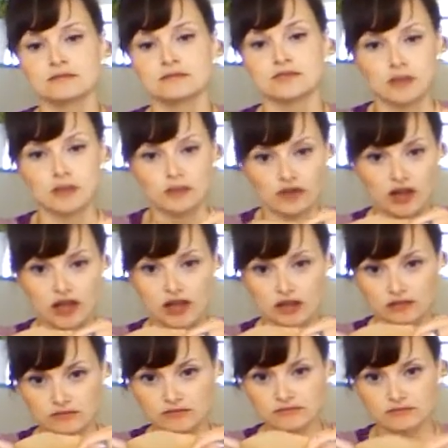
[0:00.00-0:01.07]
Soft
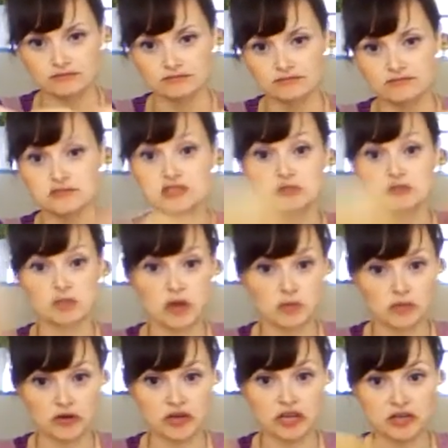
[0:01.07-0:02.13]
kind, smell
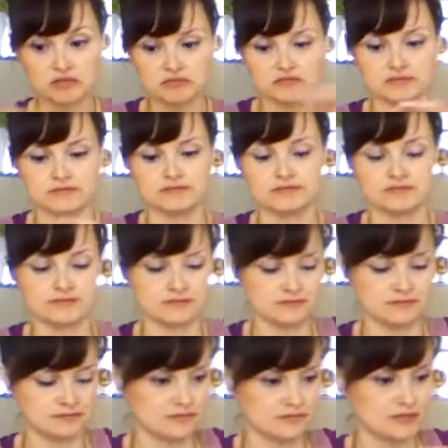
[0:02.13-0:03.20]
pretty.
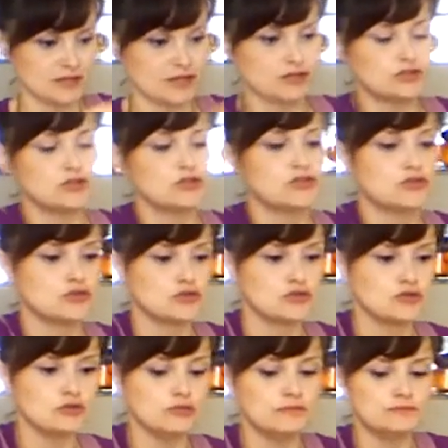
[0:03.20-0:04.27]
Just
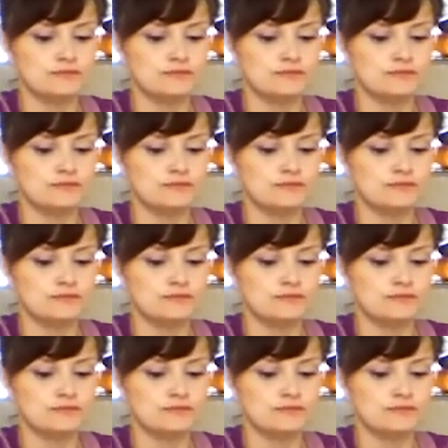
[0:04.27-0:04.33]
do